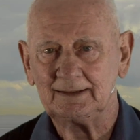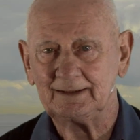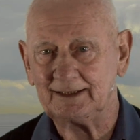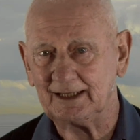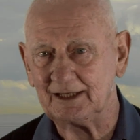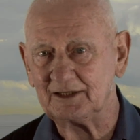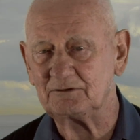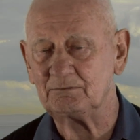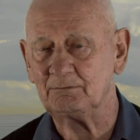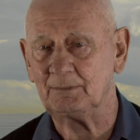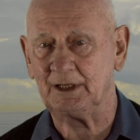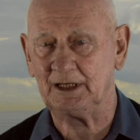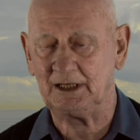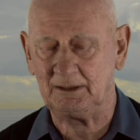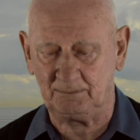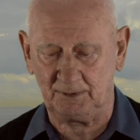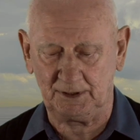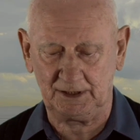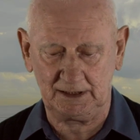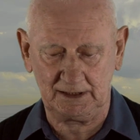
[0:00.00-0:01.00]
Death may
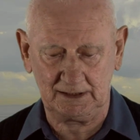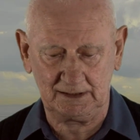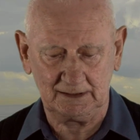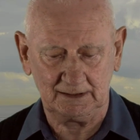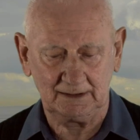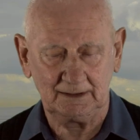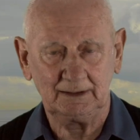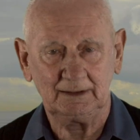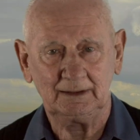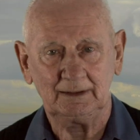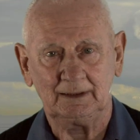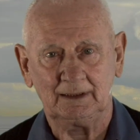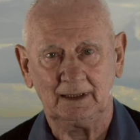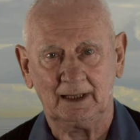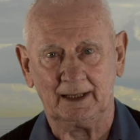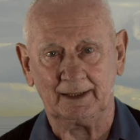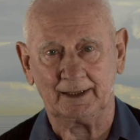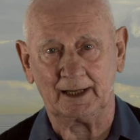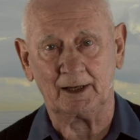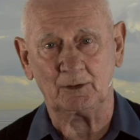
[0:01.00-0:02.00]
be
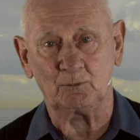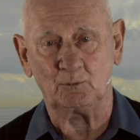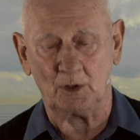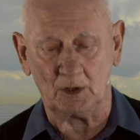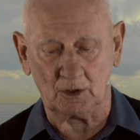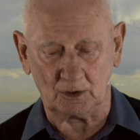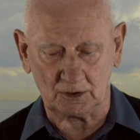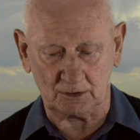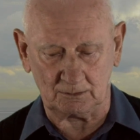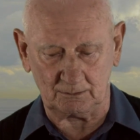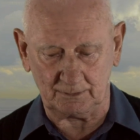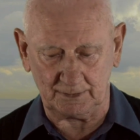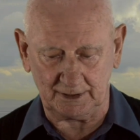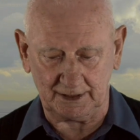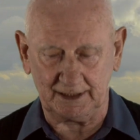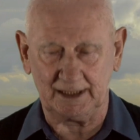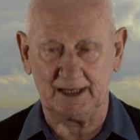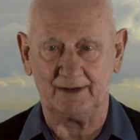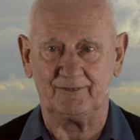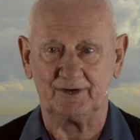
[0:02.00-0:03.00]
an unwelcome
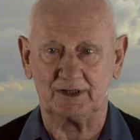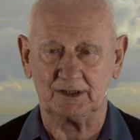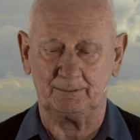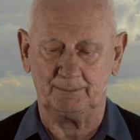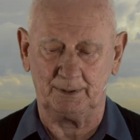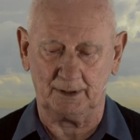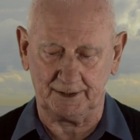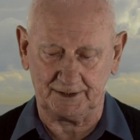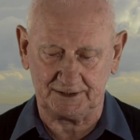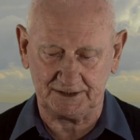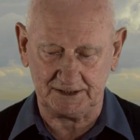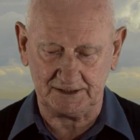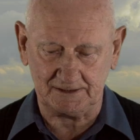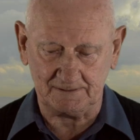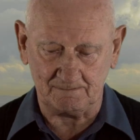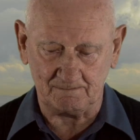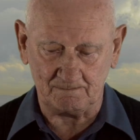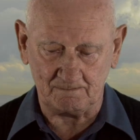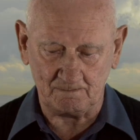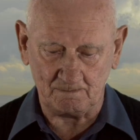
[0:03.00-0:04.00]
inevitability,
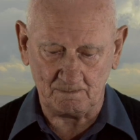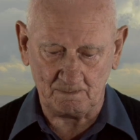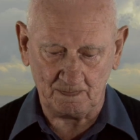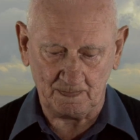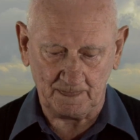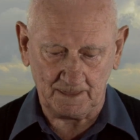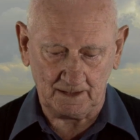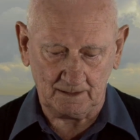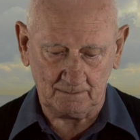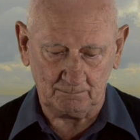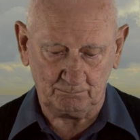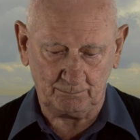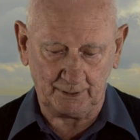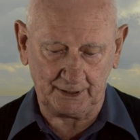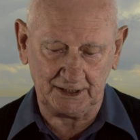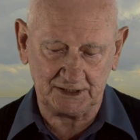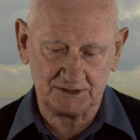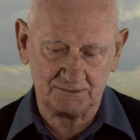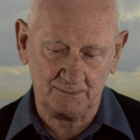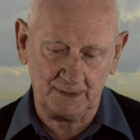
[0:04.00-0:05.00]
but
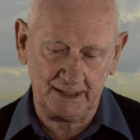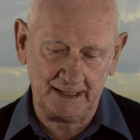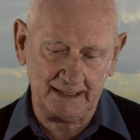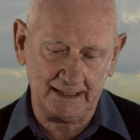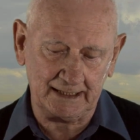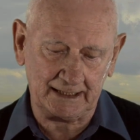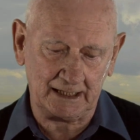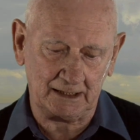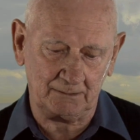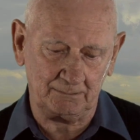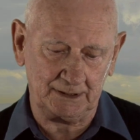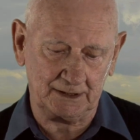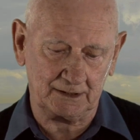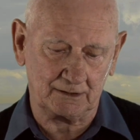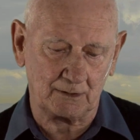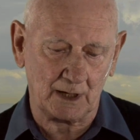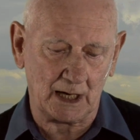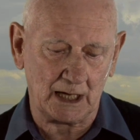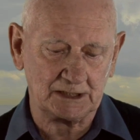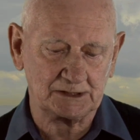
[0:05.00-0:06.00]
its meaning can be
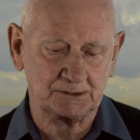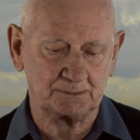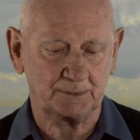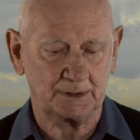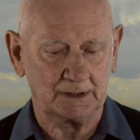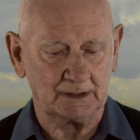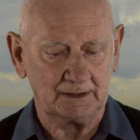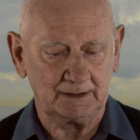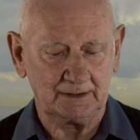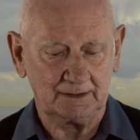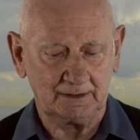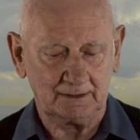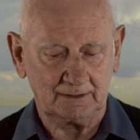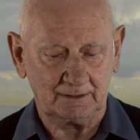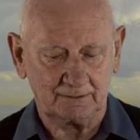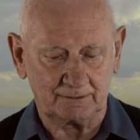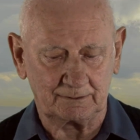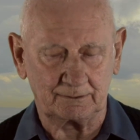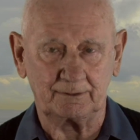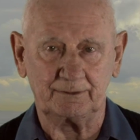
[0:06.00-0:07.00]
grasped
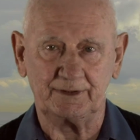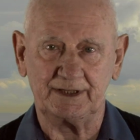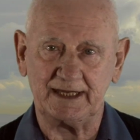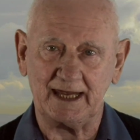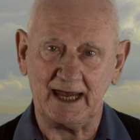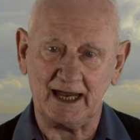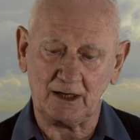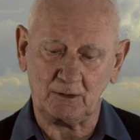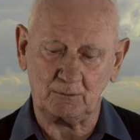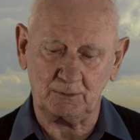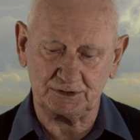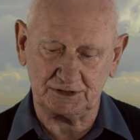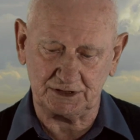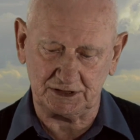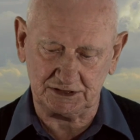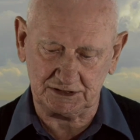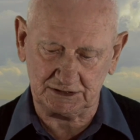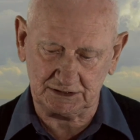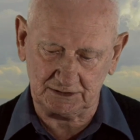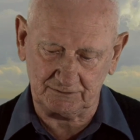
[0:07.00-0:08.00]
through the
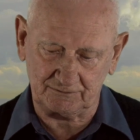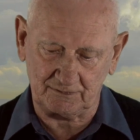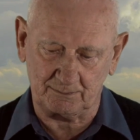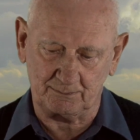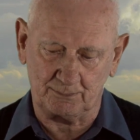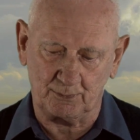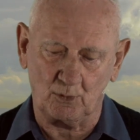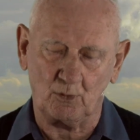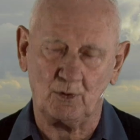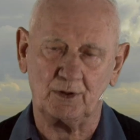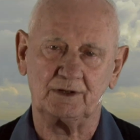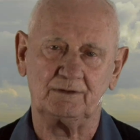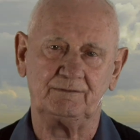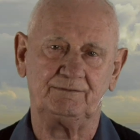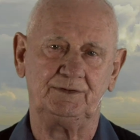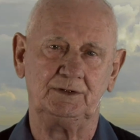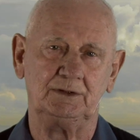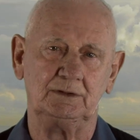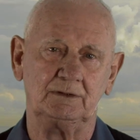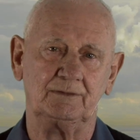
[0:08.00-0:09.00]
acquisition of a broader
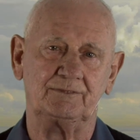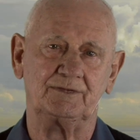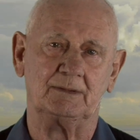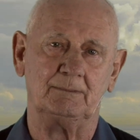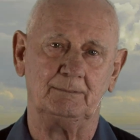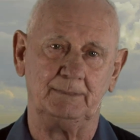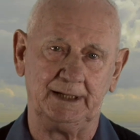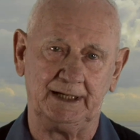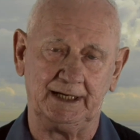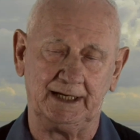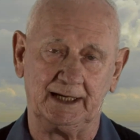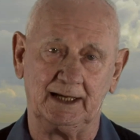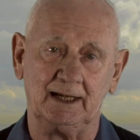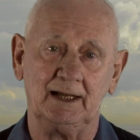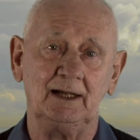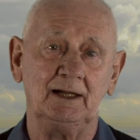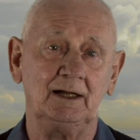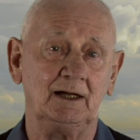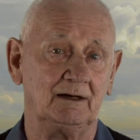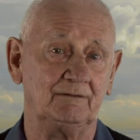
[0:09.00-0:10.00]
view of the meaning
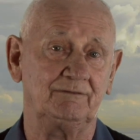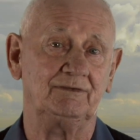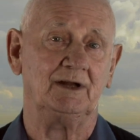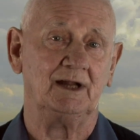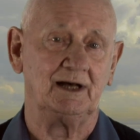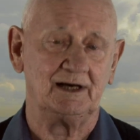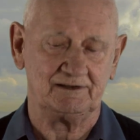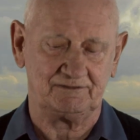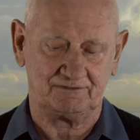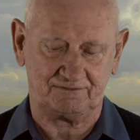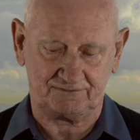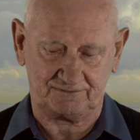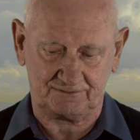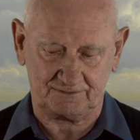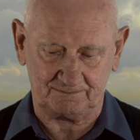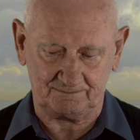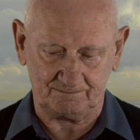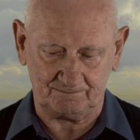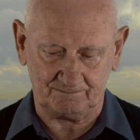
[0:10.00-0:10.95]
of life.